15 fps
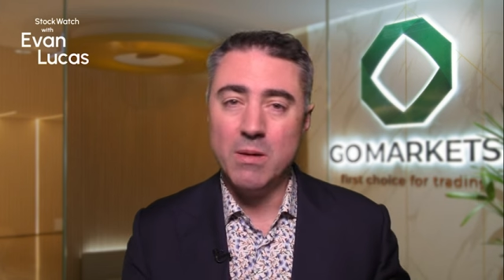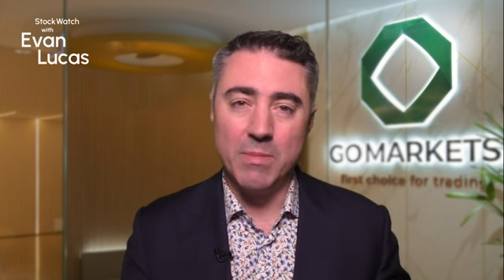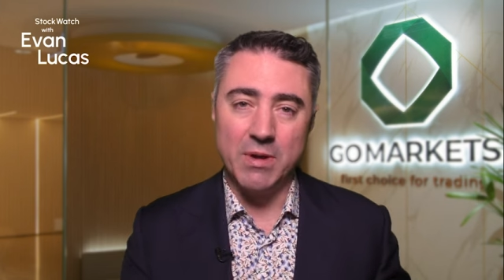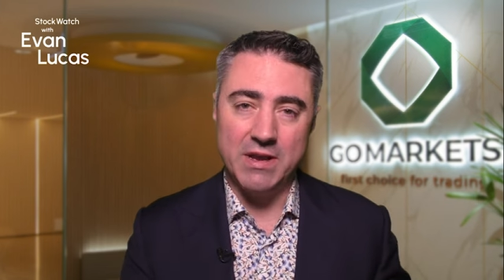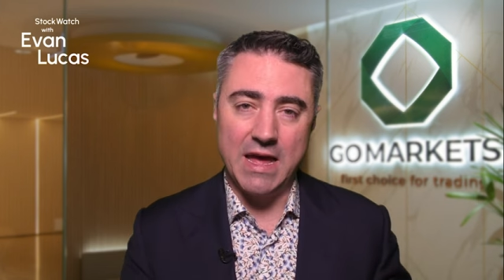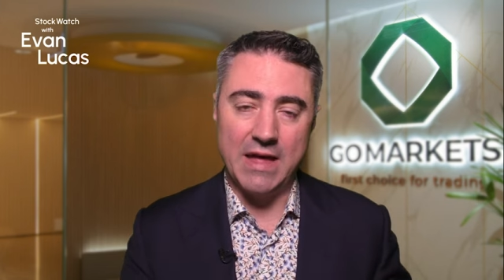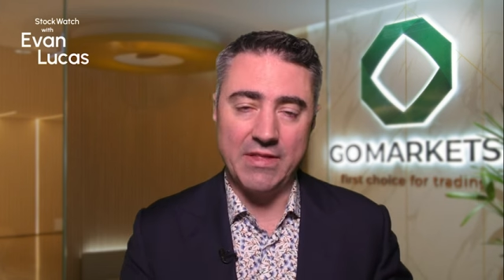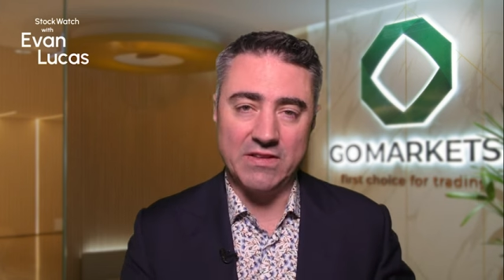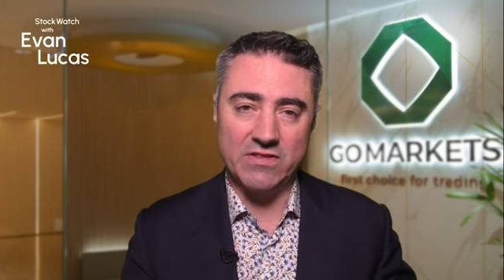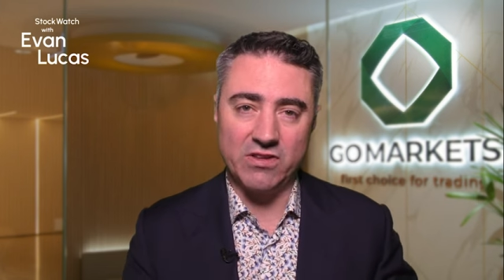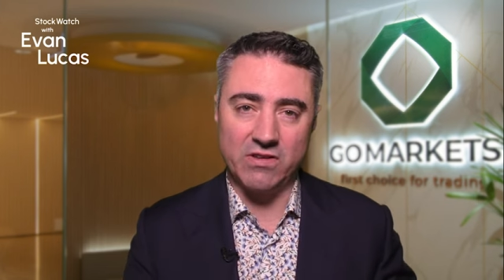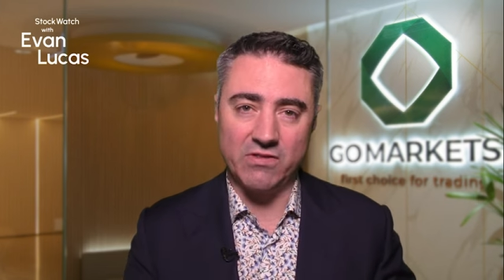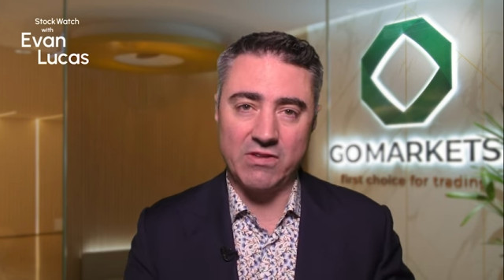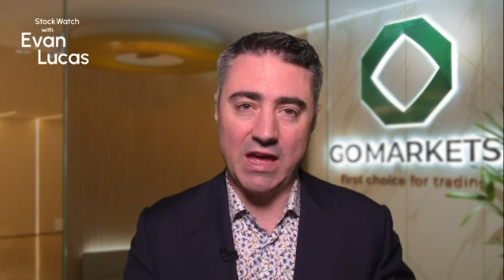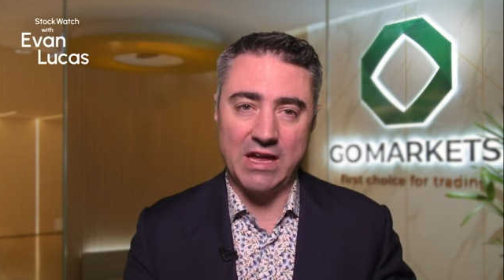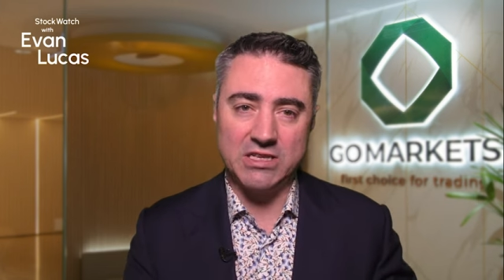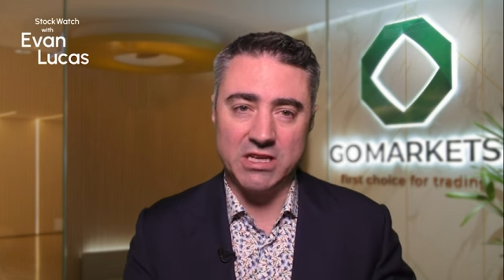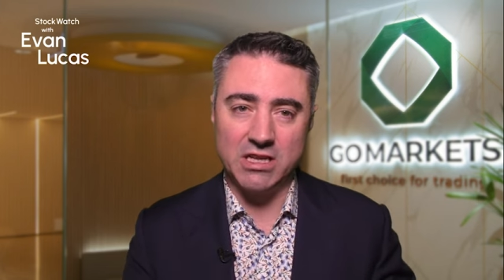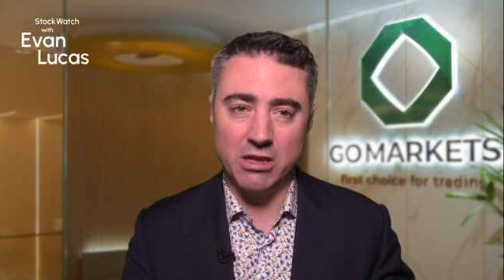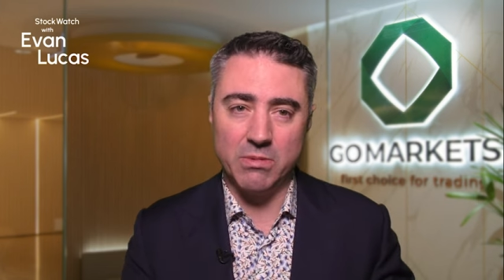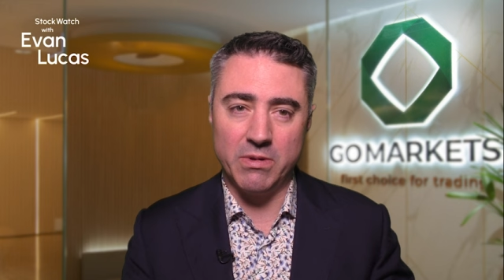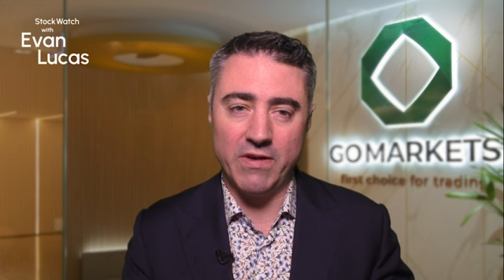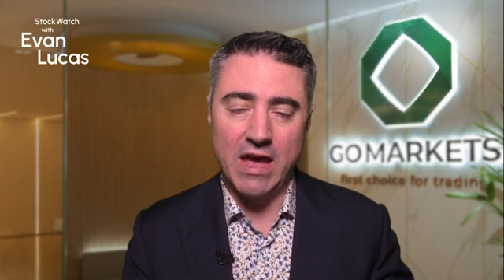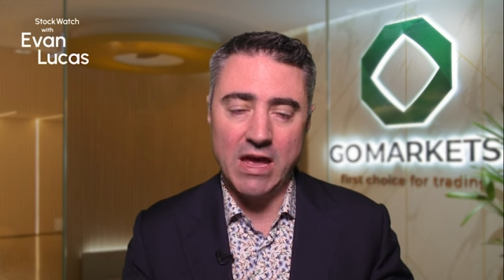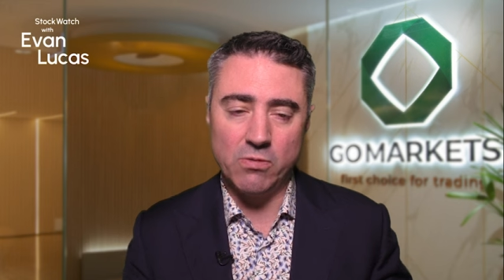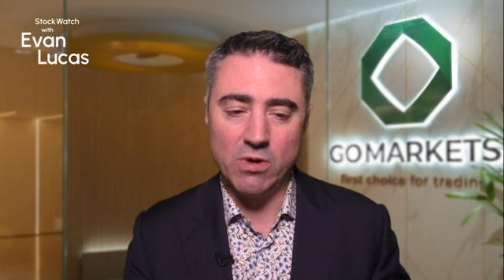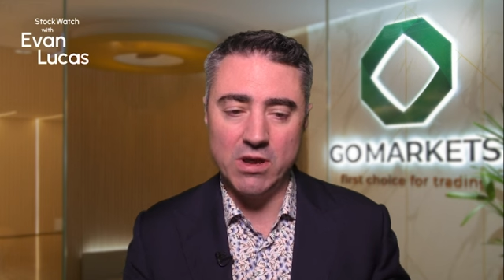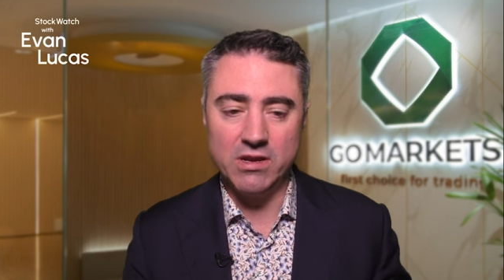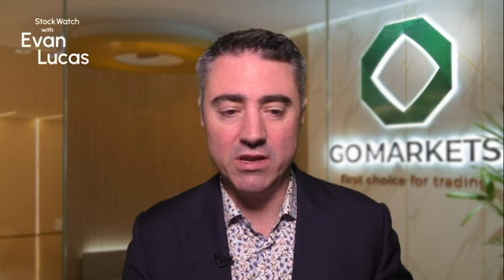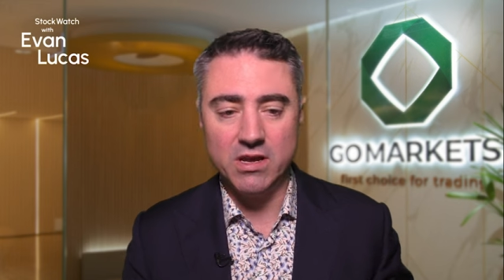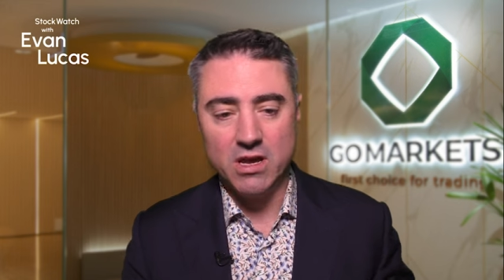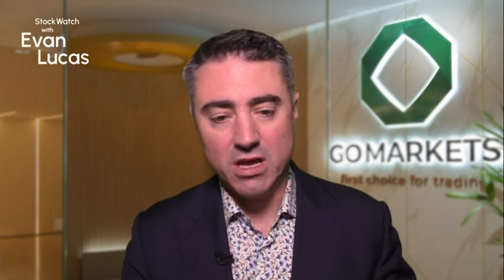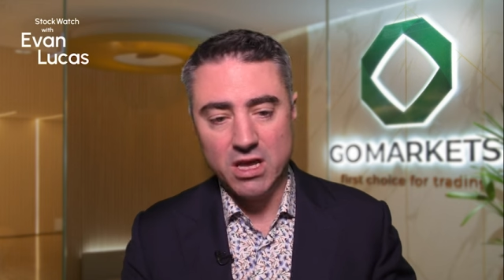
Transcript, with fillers: but now that's sort of catching a little bit of headwind.